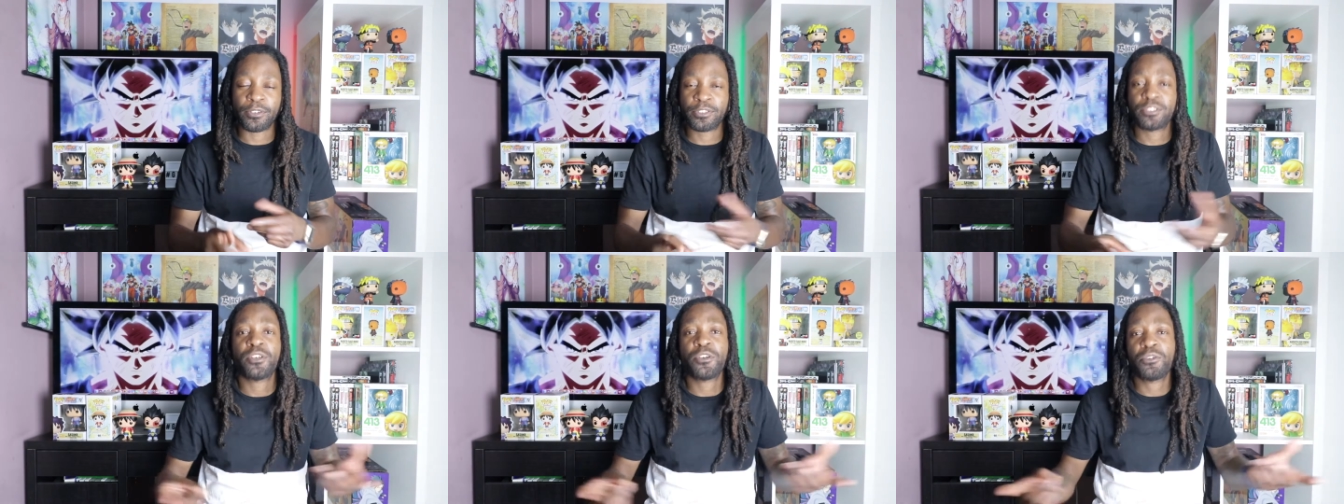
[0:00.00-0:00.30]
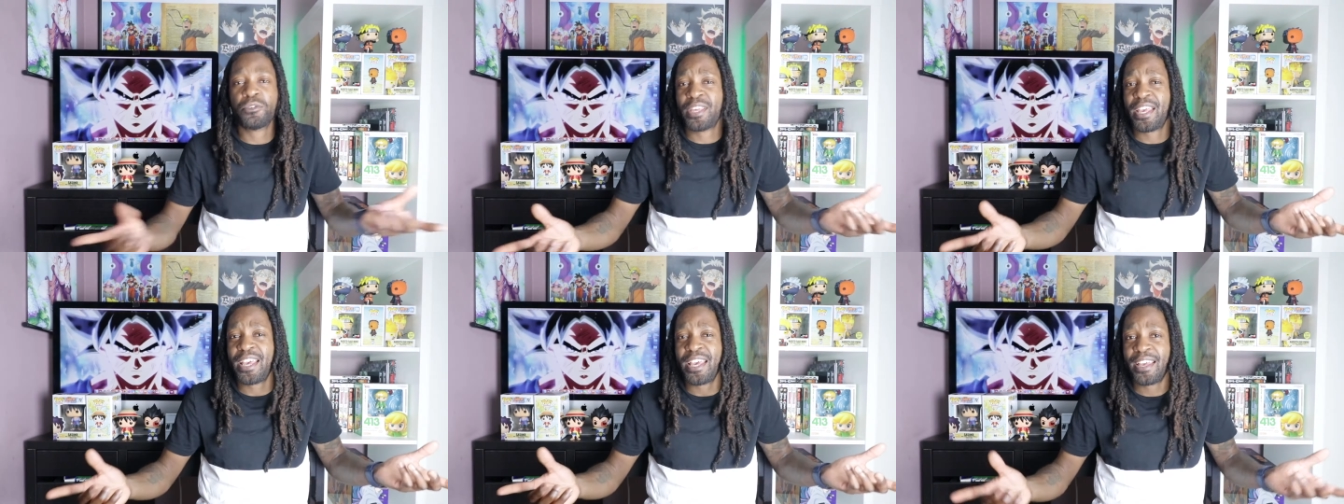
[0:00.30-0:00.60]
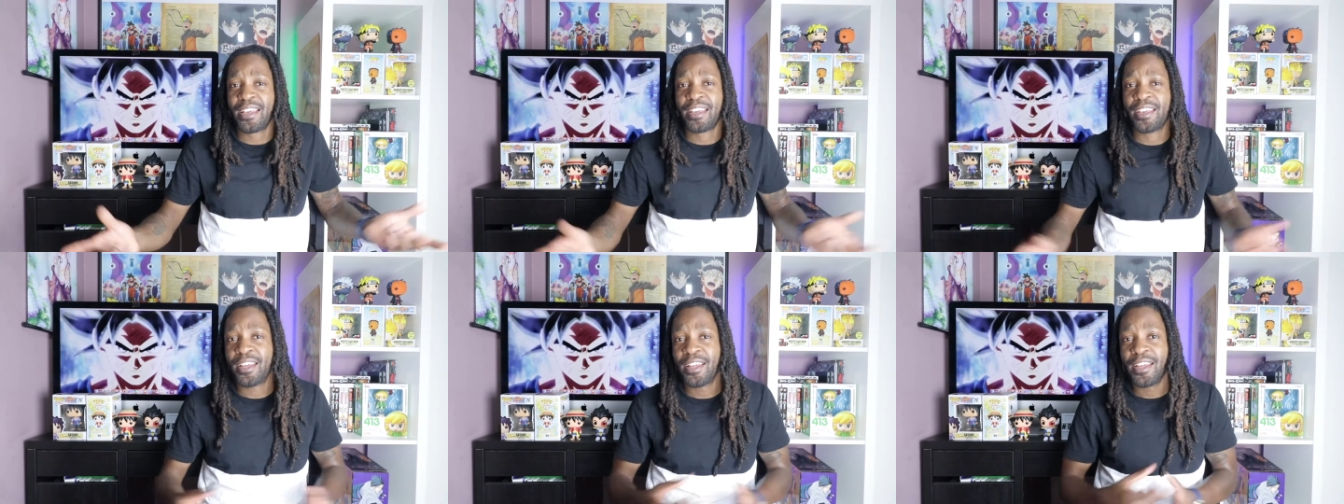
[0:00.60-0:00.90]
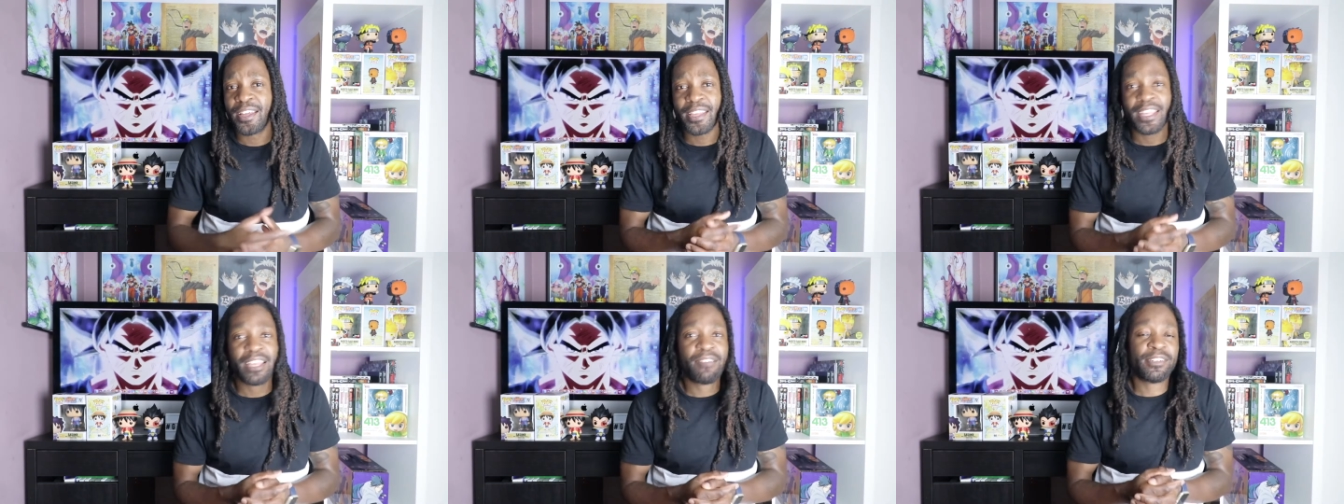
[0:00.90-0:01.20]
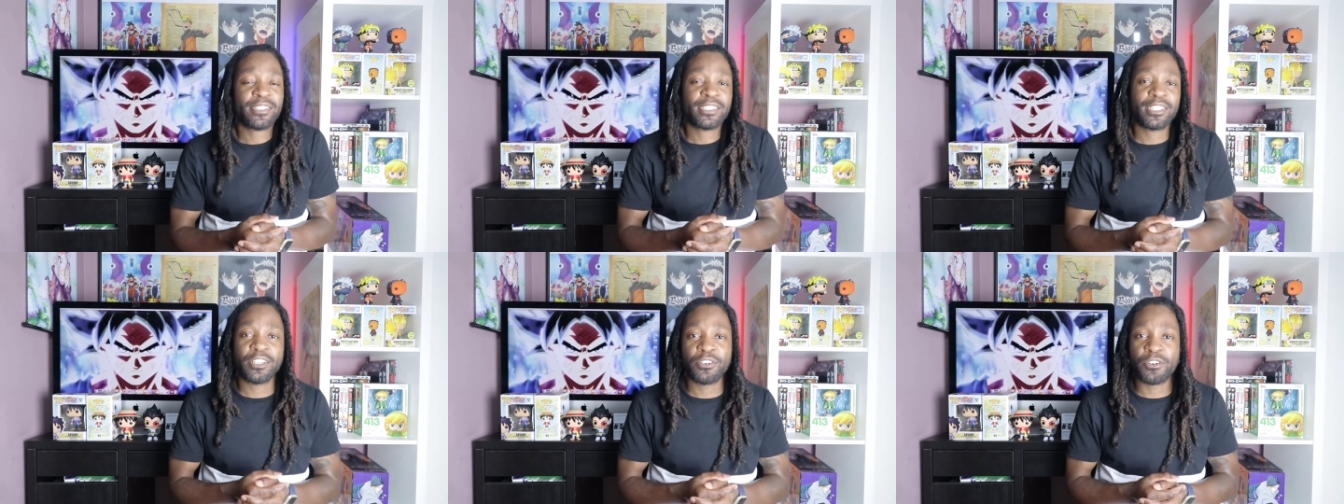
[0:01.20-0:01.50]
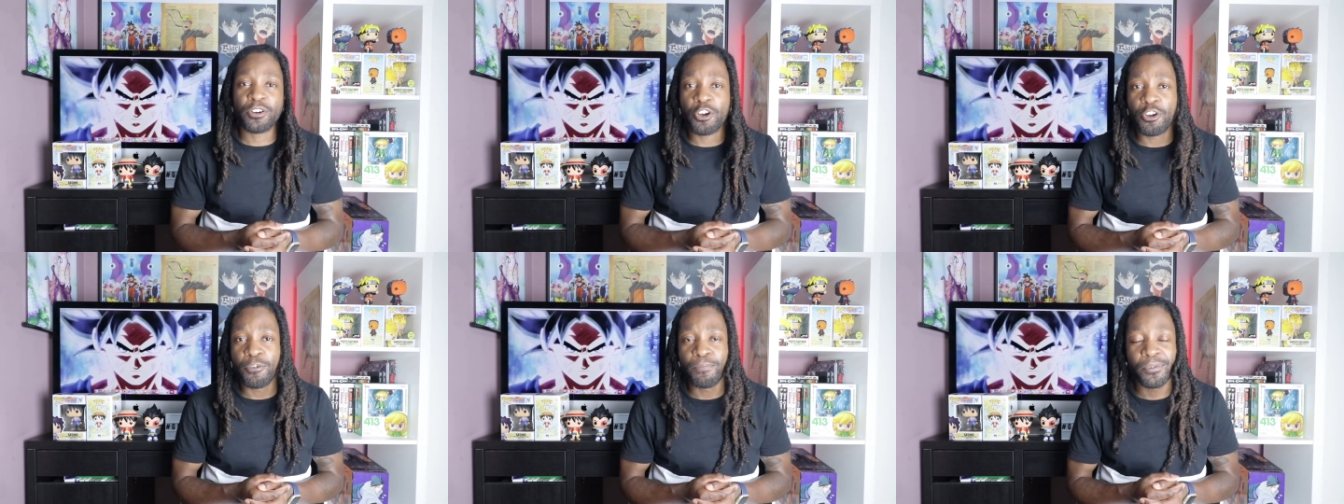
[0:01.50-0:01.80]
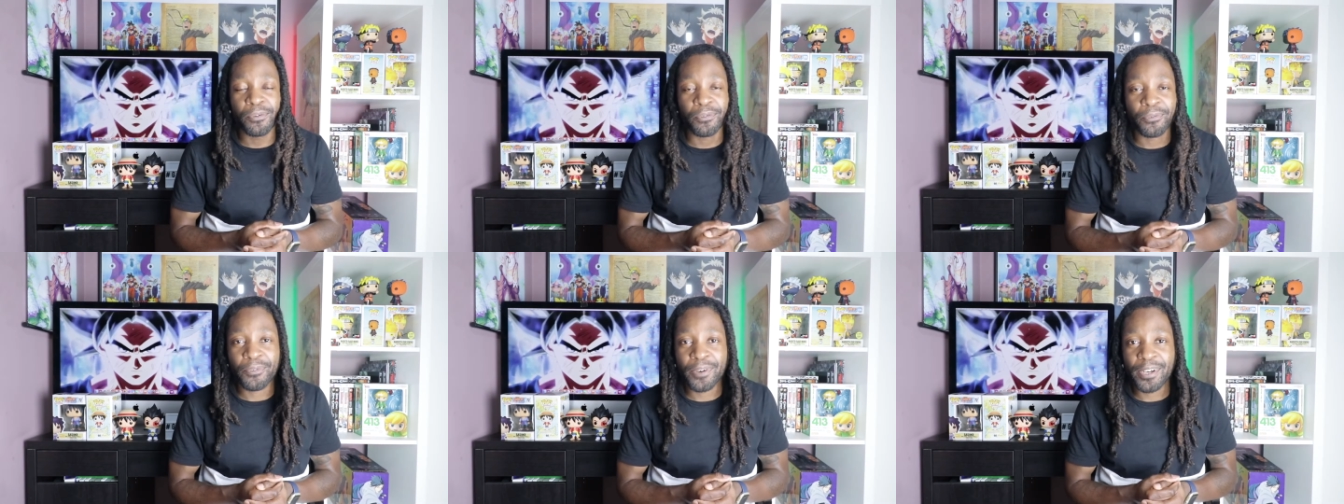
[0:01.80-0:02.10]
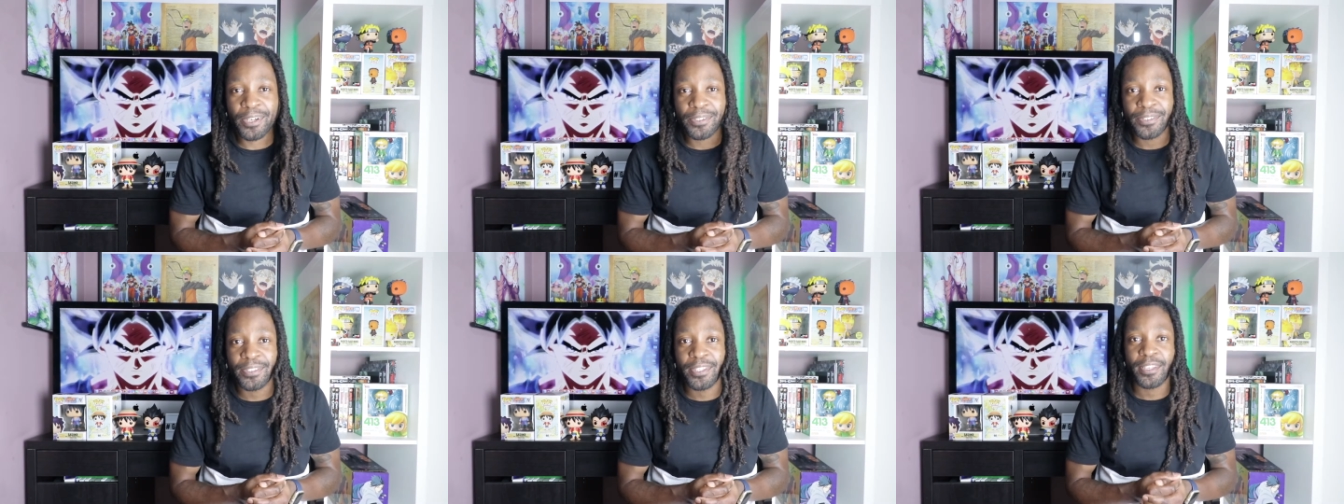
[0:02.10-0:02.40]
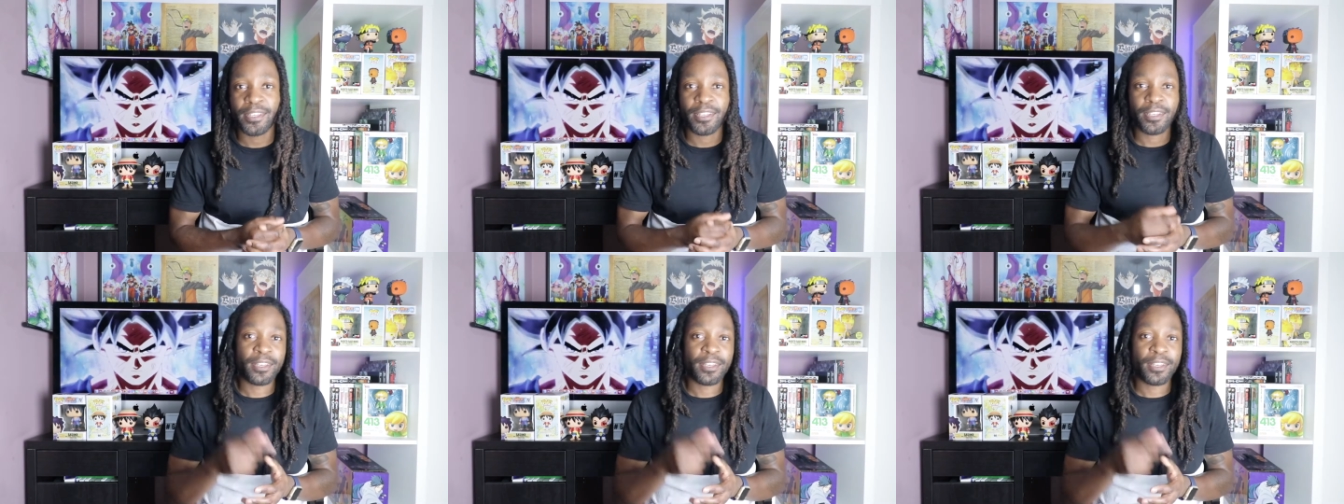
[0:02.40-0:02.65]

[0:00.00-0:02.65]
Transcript: So yeah, give us a little open world.